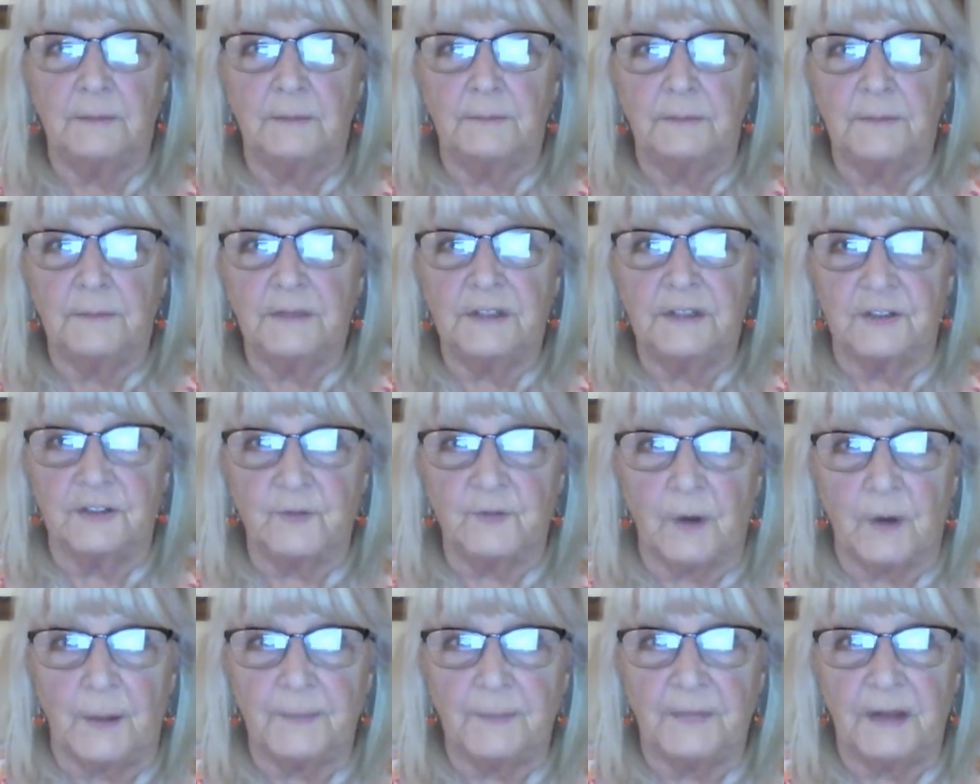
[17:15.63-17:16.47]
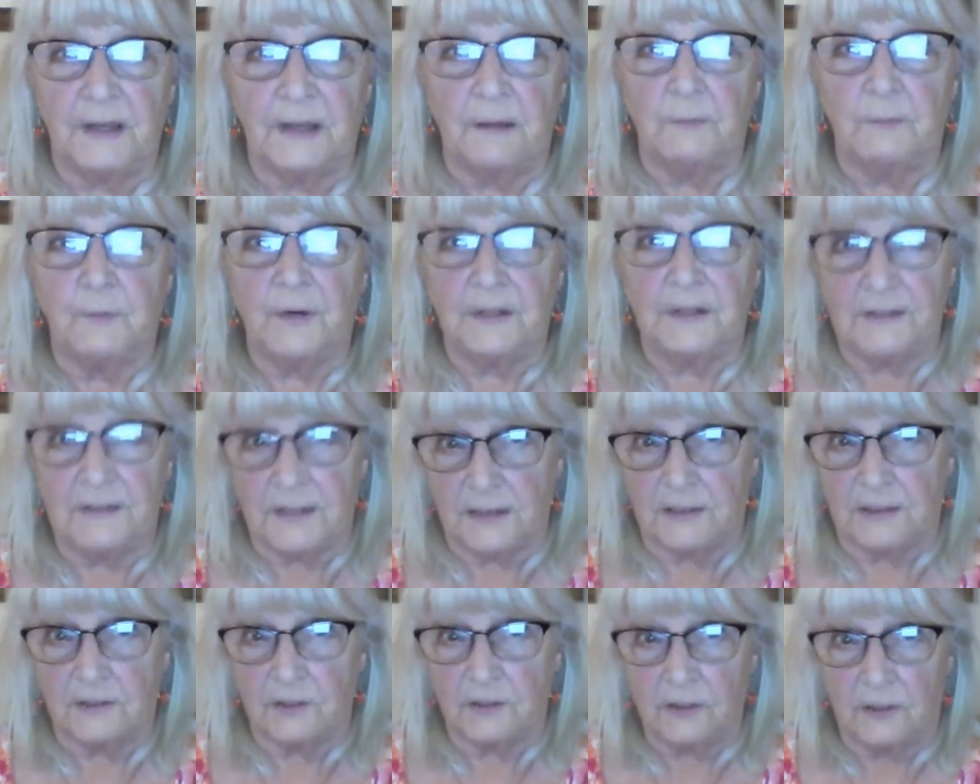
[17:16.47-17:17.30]
disrupt the
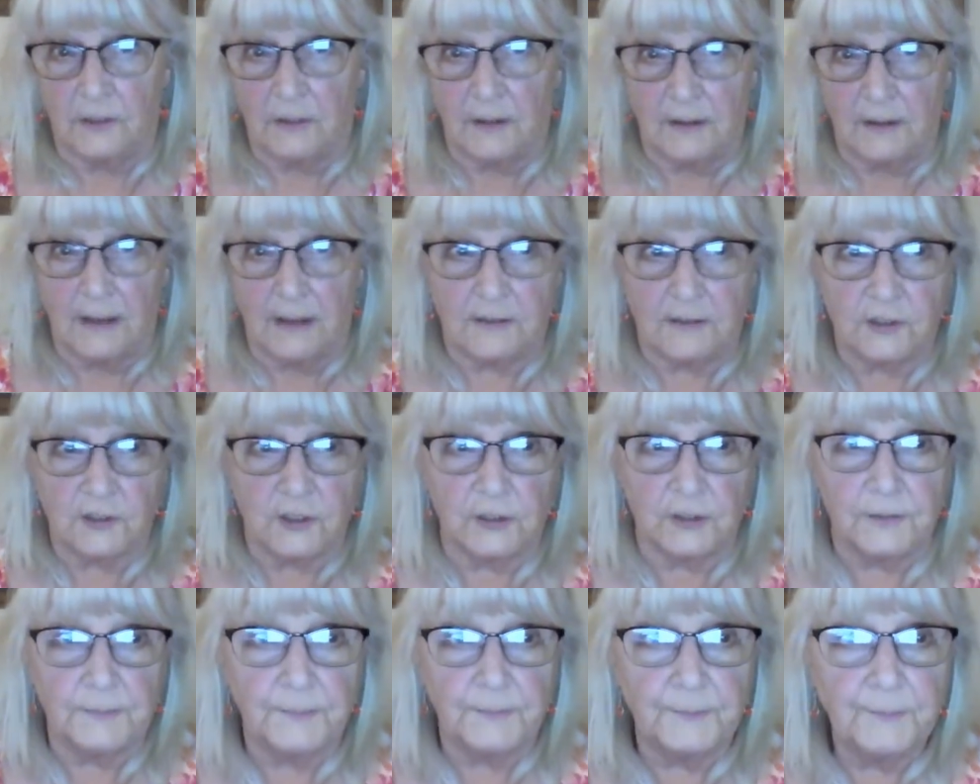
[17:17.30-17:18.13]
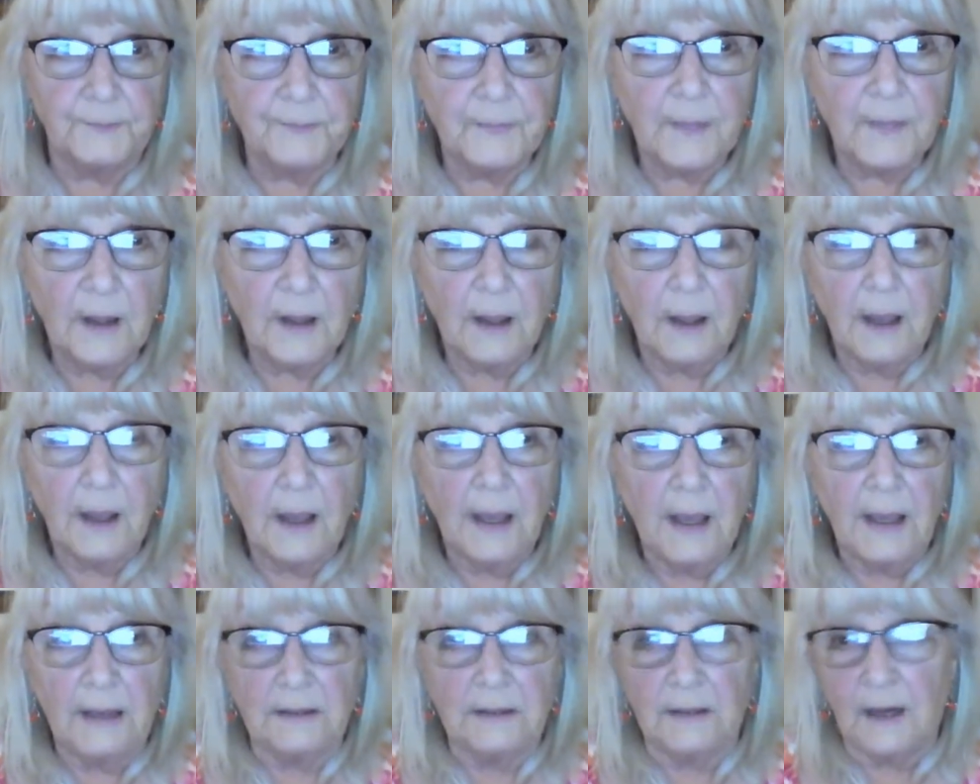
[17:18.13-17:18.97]
presidential election.
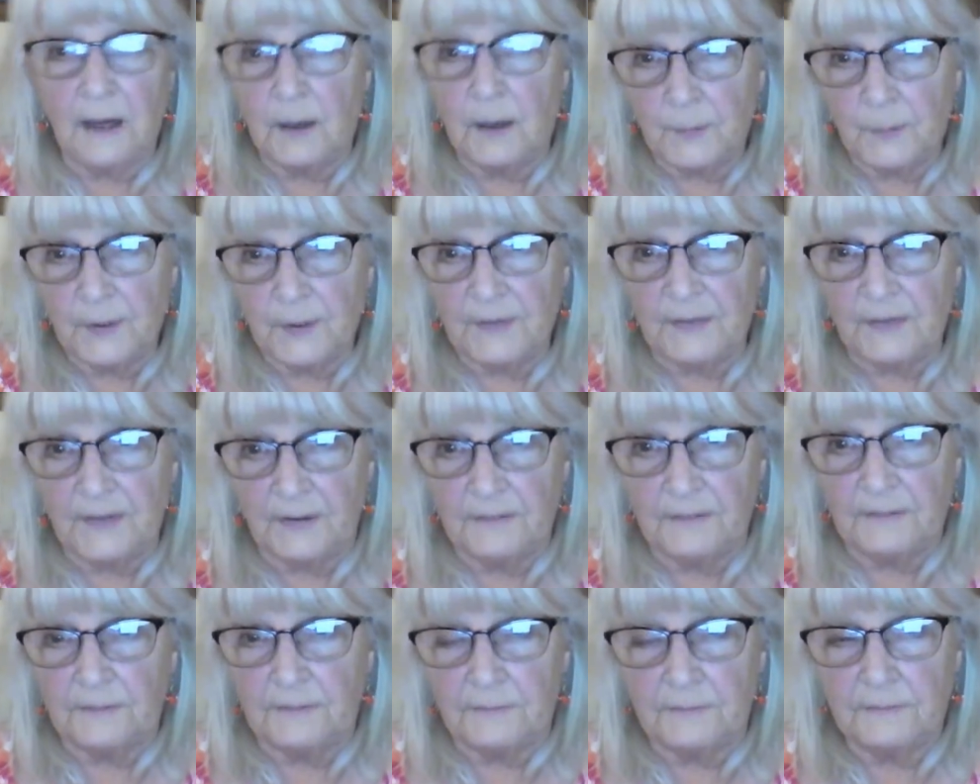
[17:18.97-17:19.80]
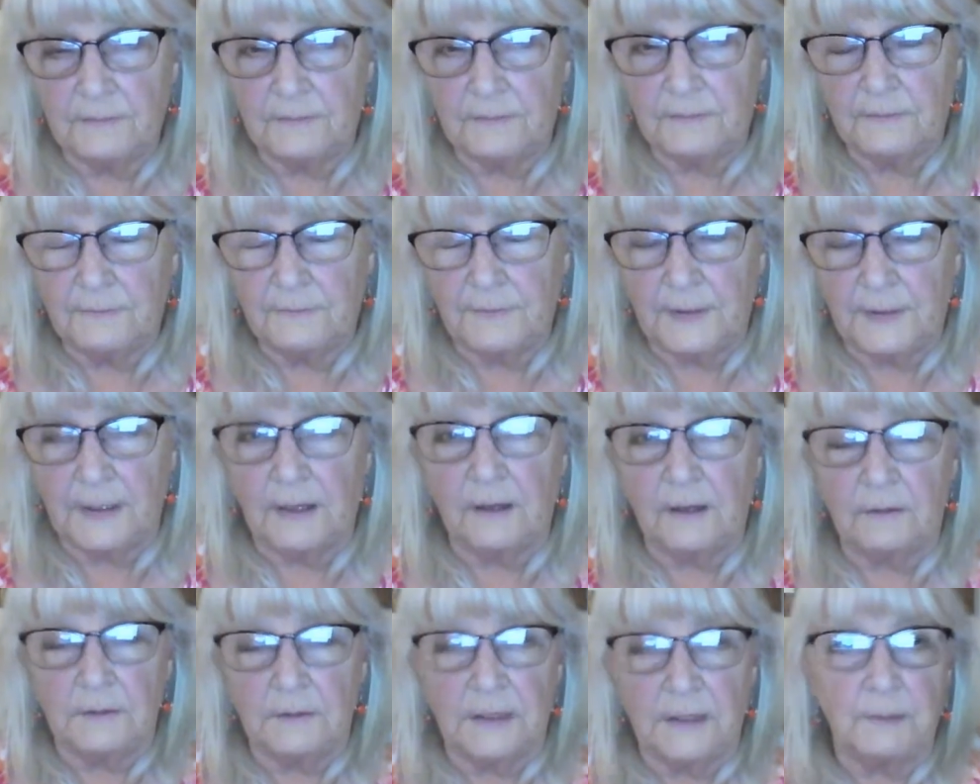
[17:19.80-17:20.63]
And I'll put the
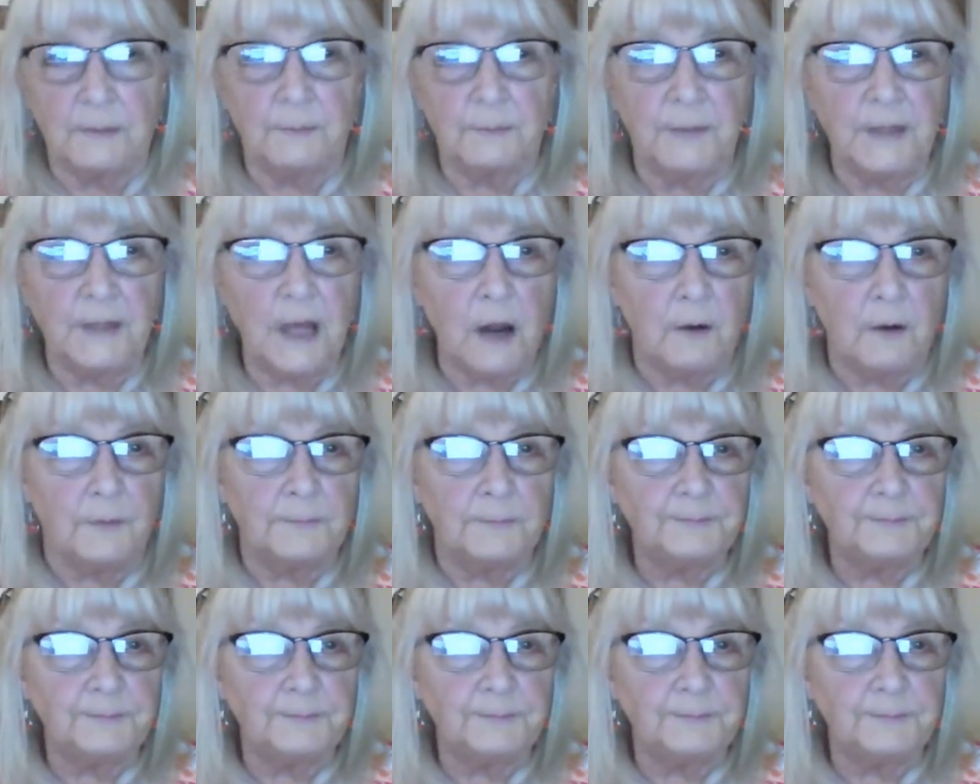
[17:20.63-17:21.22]
video link below.